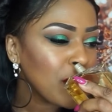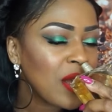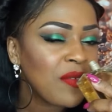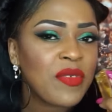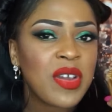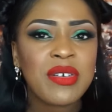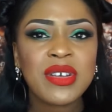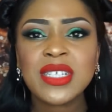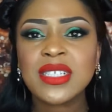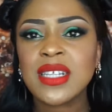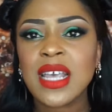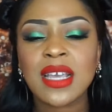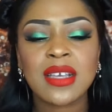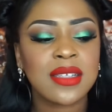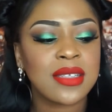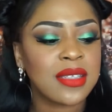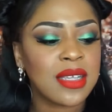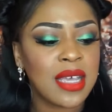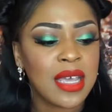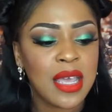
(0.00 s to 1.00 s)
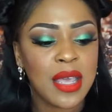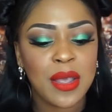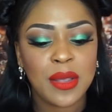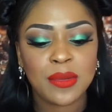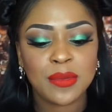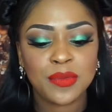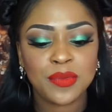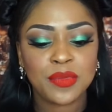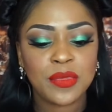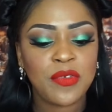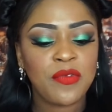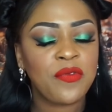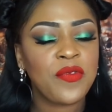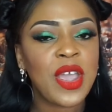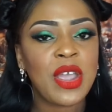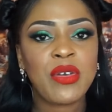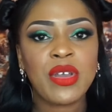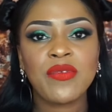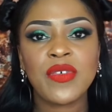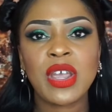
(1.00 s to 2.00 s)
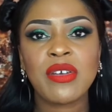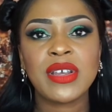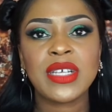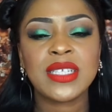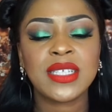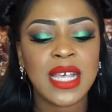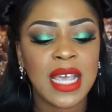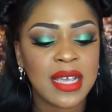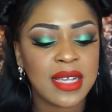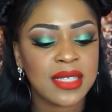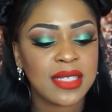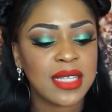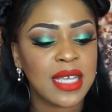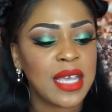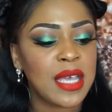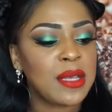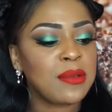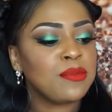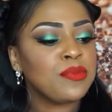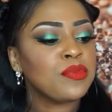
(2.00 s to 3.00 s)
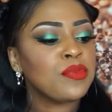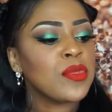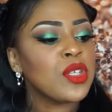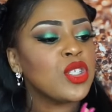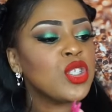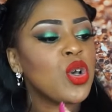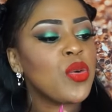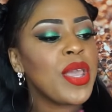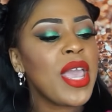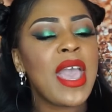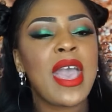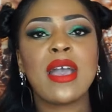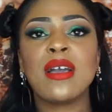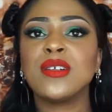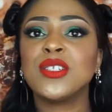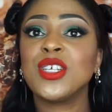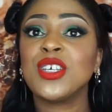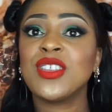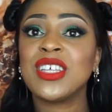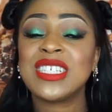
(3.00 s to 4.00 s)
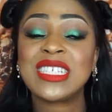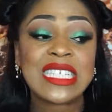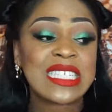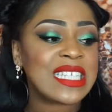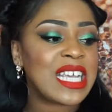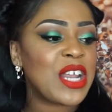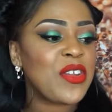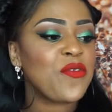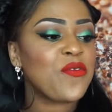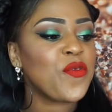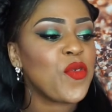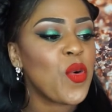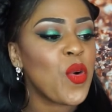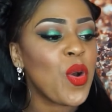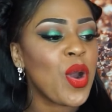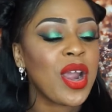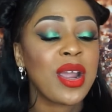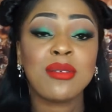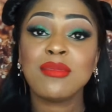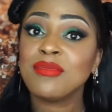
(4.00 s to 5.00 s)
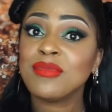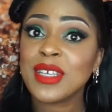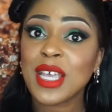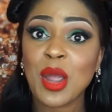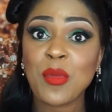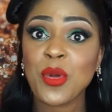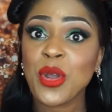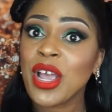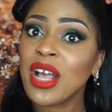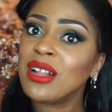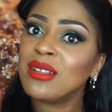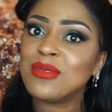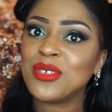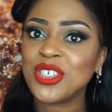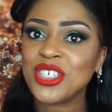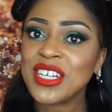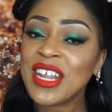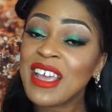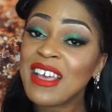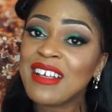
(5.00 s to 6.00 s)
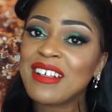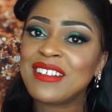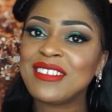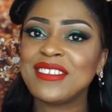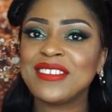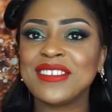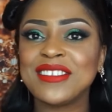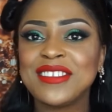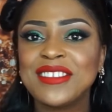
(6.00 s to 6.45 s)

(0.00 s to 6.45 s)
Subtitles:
very sexy, very, very sexy. So yeah, so this is it for Gabrielle Chanel.